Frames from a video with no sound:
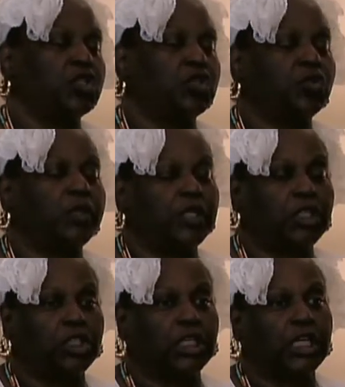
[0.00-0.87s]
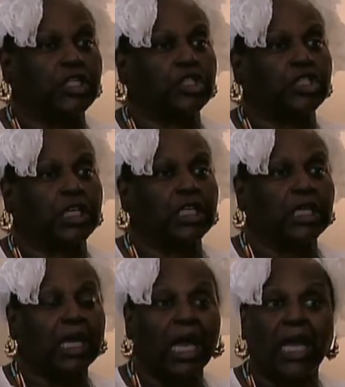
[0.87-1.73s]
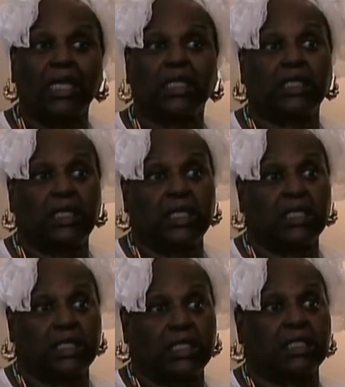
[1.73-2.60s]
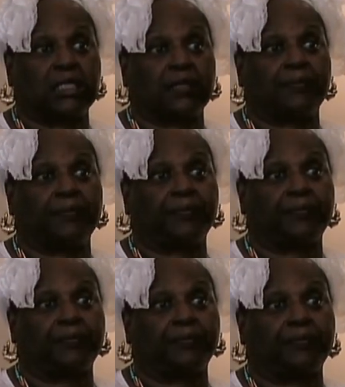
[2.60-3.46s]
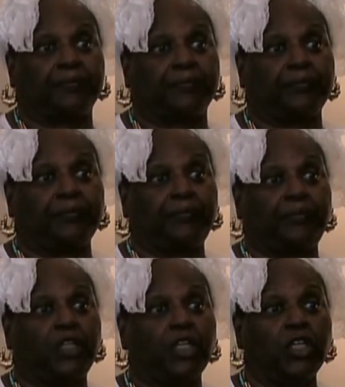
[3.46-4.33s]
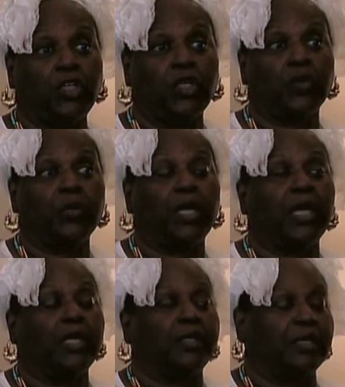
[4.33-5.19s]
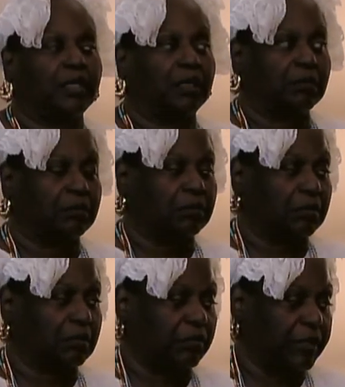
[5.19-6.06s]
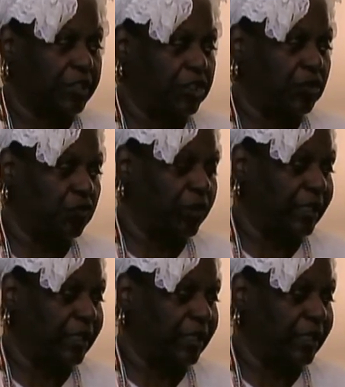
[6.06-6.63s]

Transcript: two initiations in the Congolese system. You know, the Christian